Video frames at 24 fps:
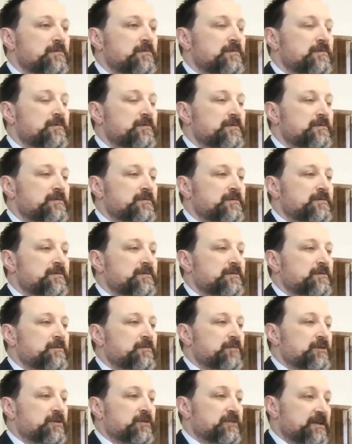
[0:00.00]

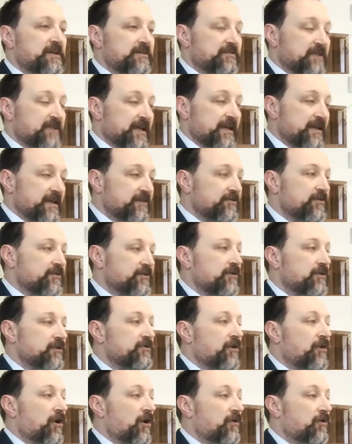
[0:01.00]
But these things are
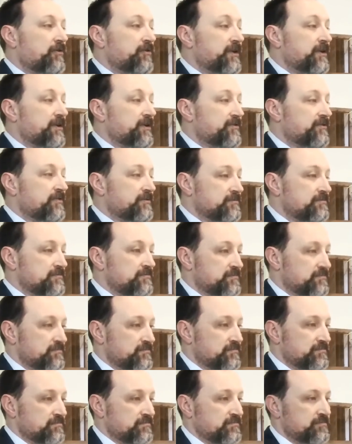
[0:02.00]
taught as
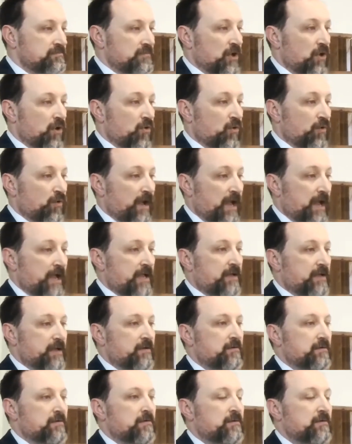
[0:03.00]
okay.
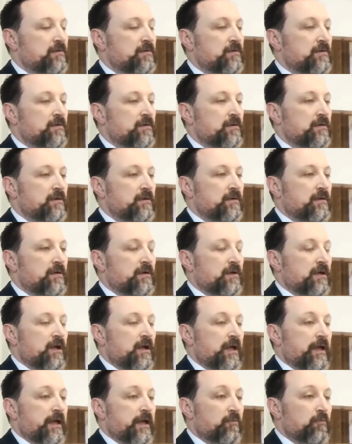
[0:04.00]

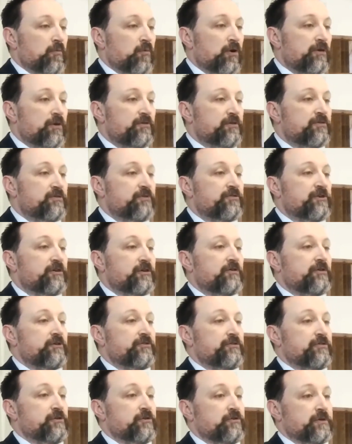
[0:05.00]
And what is the
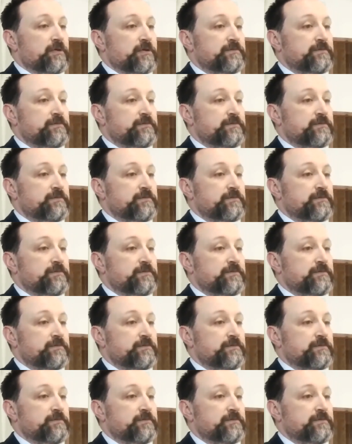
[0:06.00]
church doing?